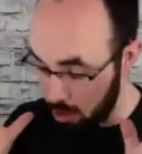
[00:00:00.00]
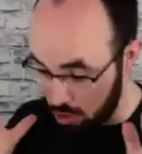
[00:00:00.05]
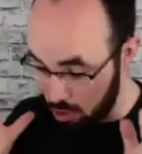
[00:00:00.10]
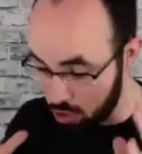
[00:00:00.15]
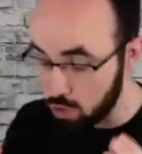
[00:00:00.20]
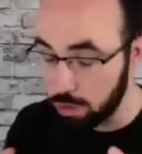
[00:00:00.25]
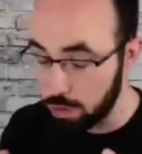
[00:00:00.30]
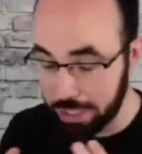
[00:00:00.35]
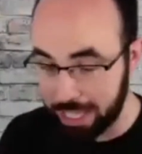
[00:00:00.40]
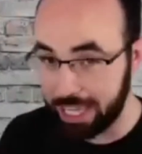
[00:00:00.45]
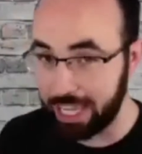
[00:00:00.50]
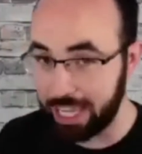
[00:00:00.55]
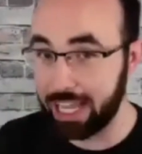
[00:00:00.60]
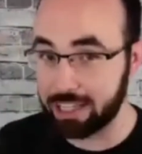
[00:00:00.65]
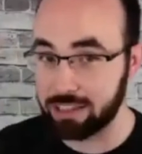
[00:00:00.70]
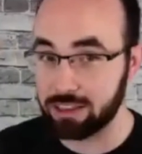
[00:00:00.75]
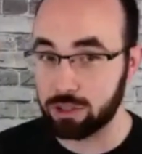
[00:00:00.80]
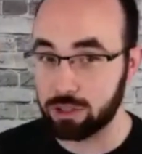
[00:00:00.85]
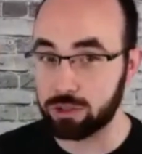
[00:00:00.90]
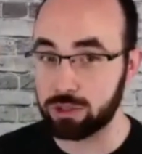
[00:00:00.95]
You
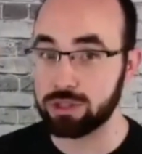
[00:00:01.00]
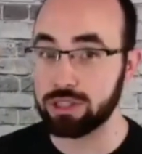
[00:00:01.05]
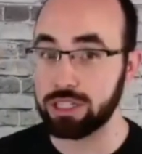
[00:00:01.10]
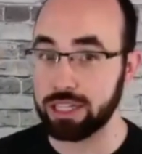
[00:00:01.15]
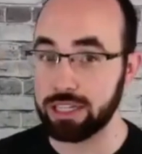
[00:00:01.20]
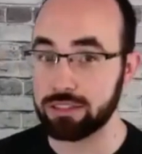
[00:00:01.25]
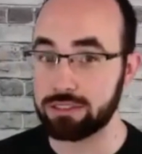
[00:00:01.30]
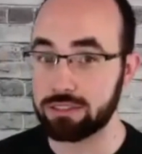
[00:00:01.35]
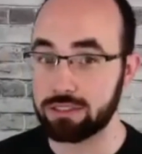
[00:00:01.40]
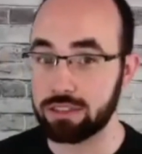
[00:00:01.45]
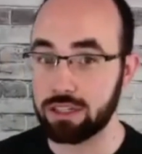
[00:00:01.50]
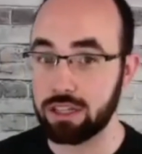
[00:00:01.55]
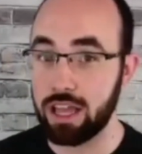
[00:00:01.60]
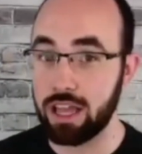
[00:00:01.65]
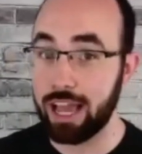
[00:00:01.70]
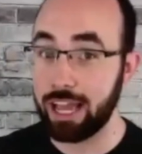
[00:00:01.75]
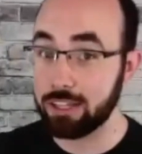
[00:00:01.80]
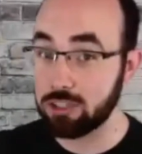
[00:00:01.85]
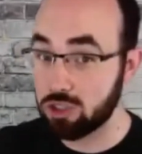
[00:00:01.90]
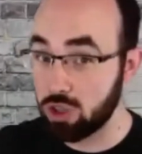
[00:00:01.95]
can yes. learn this.
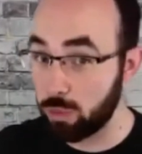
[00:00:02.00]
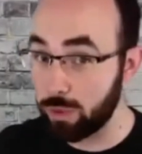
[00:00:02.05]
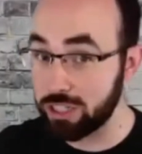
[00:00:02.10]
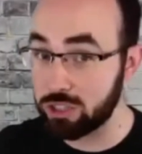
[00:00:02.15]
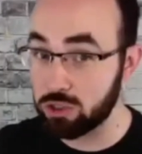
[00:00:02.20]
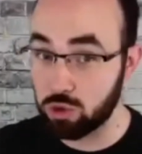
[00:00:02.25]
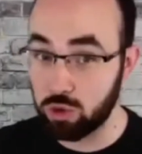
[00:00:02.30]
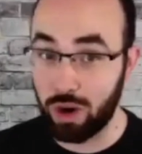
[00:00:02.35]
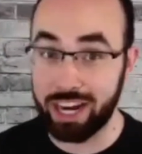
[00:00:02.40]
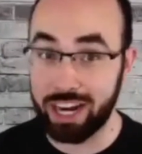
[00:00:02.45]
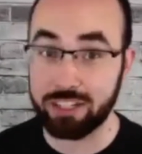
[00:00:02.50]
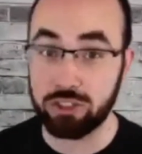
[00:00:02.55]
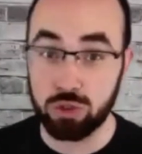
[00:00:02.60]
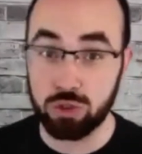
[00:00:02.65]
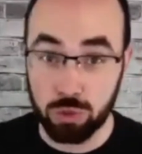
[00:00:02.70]
And so we try yes.